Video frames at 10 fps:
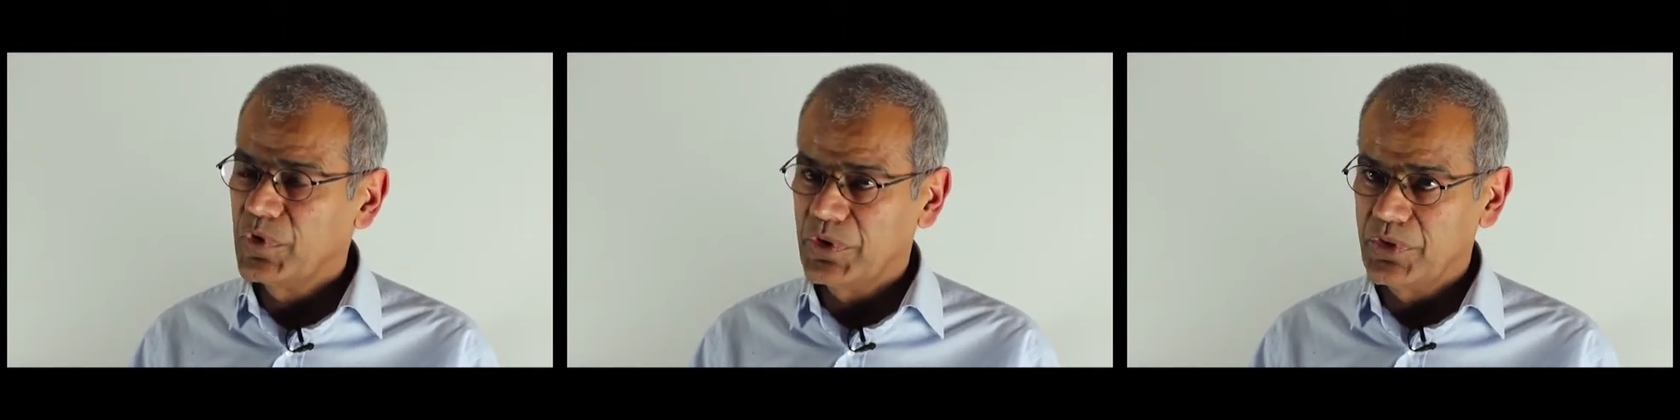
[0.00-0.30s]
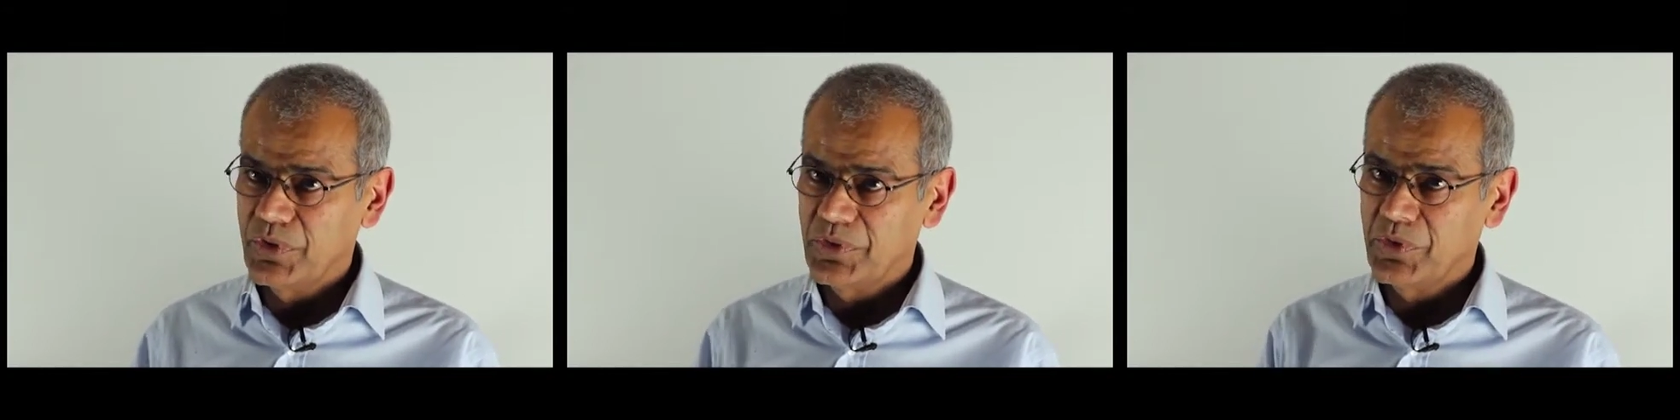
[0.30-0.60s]

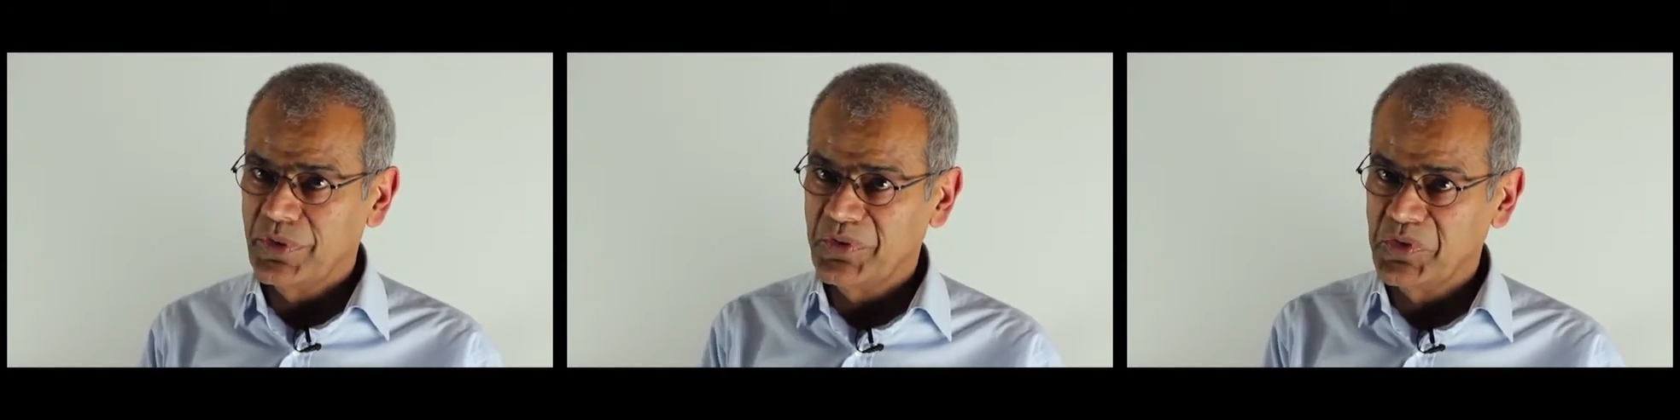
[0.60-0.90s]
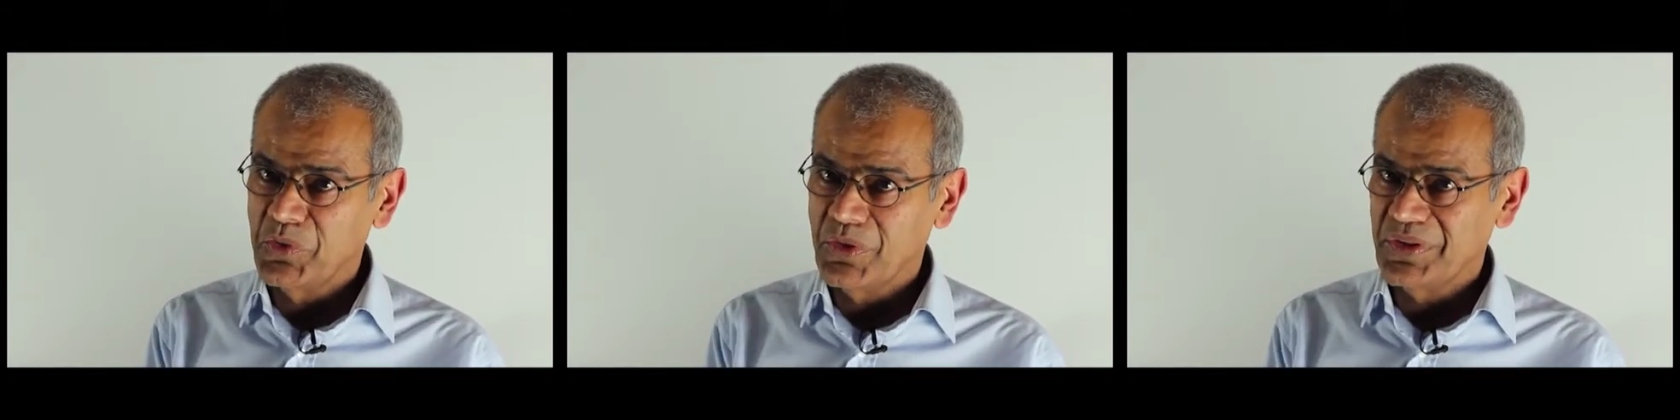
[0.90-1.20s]

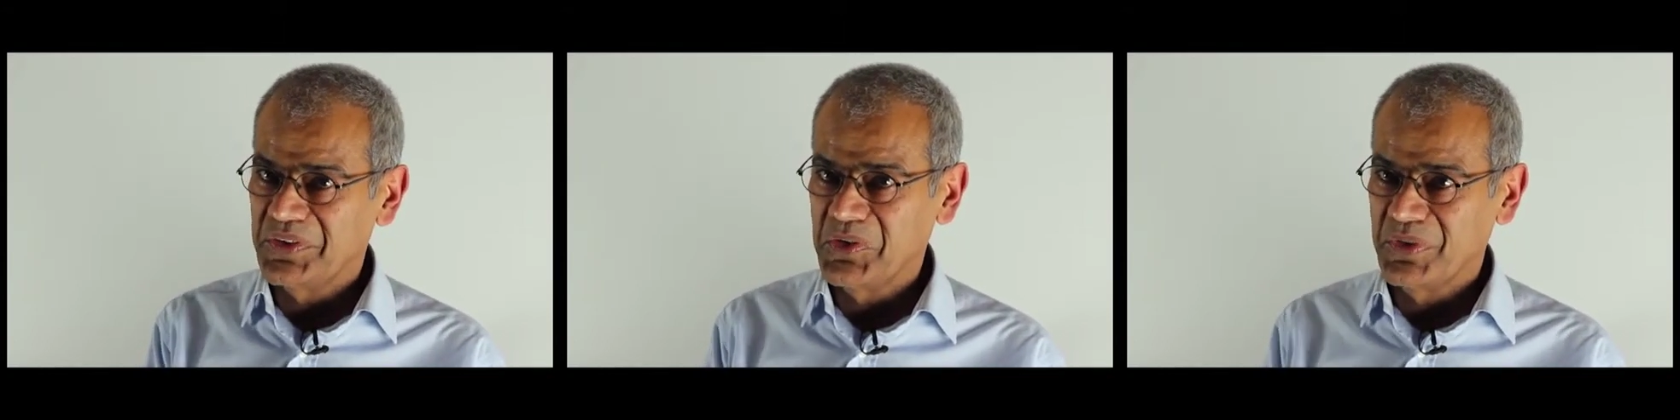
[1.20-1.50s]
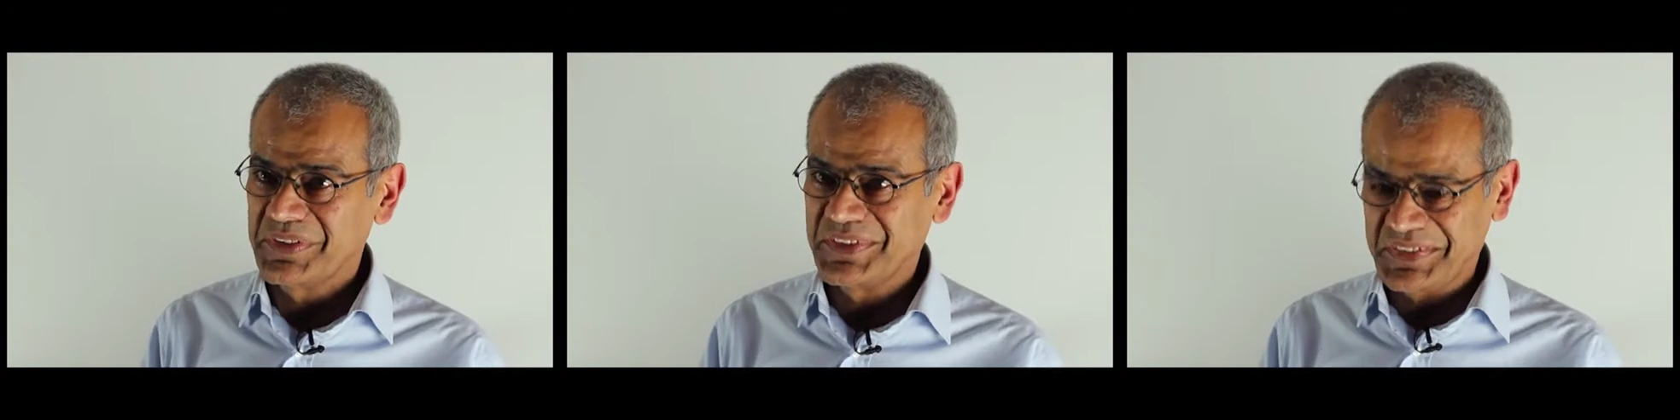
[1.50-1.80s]
you
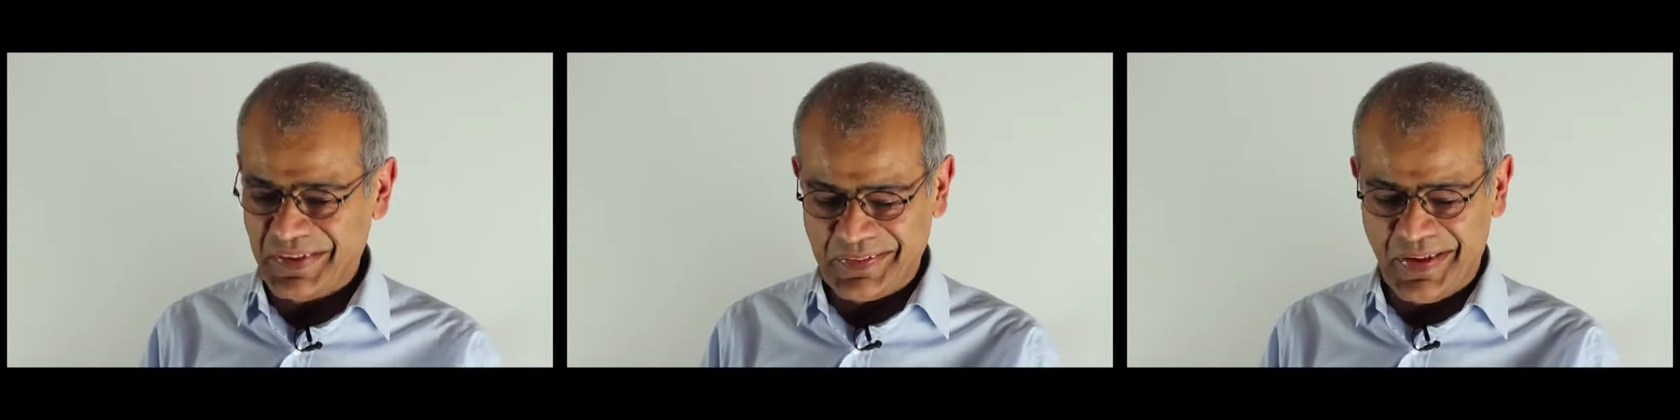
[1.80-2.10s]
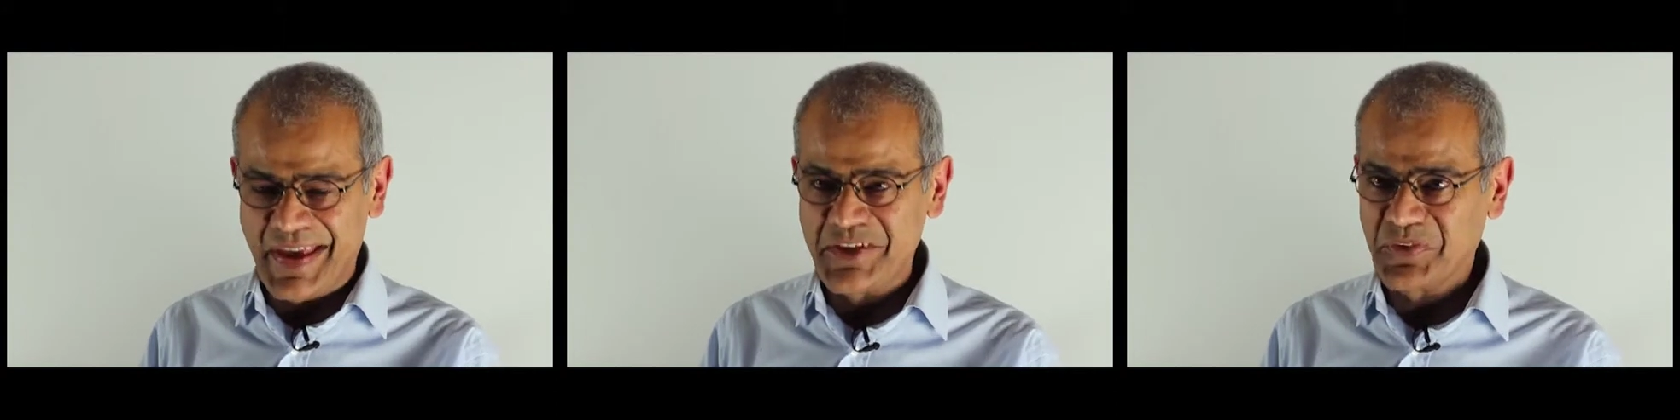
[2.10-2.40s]
were just at
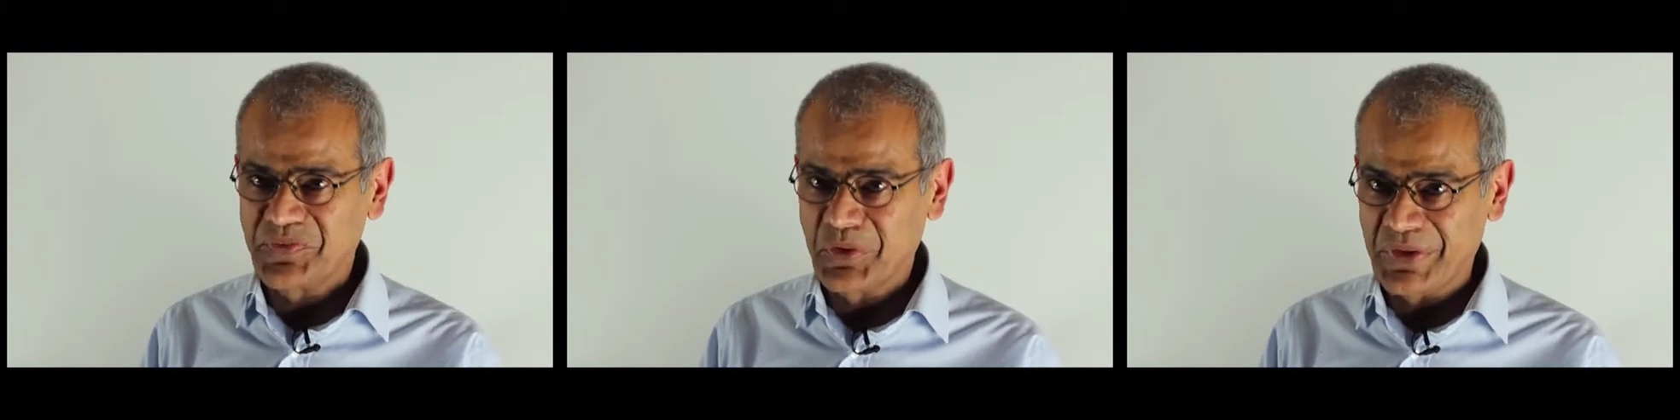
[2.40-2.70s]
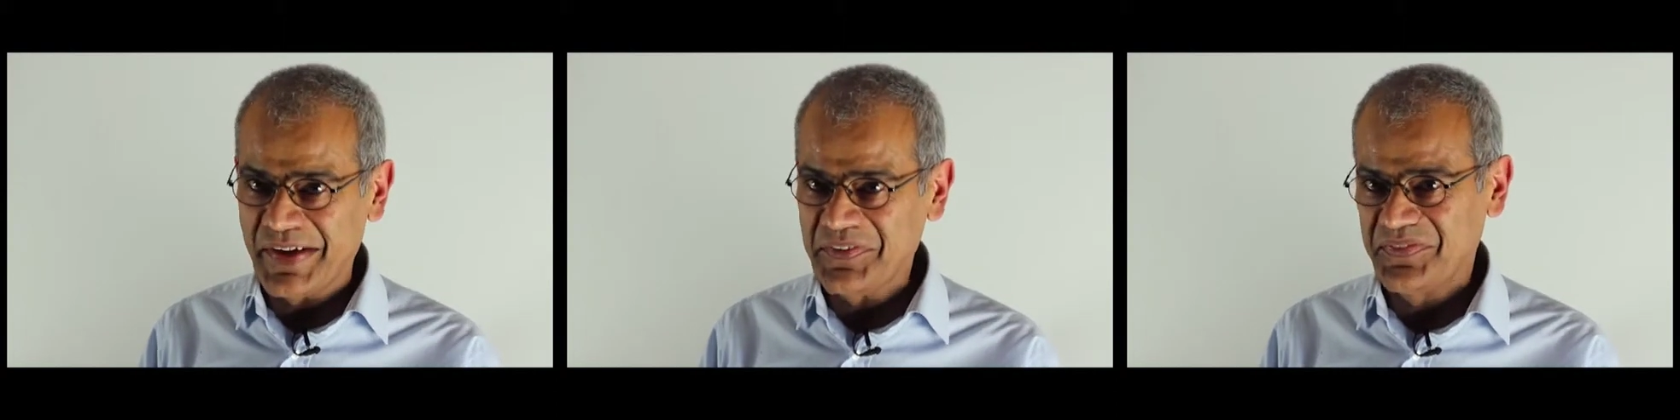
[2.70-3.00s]
the edge of your
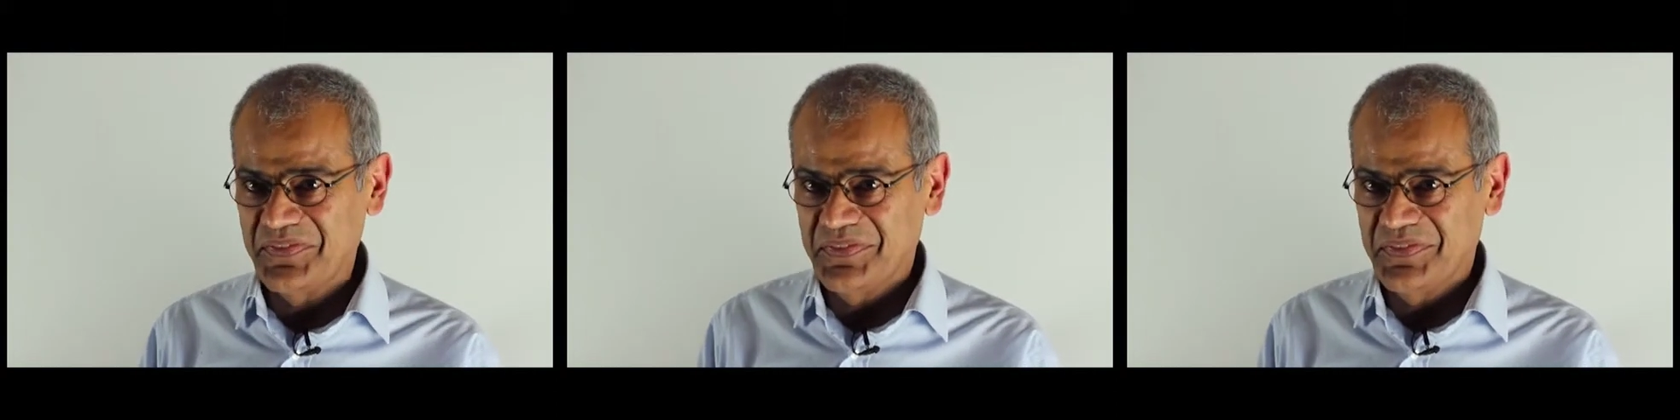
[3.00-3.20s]
life,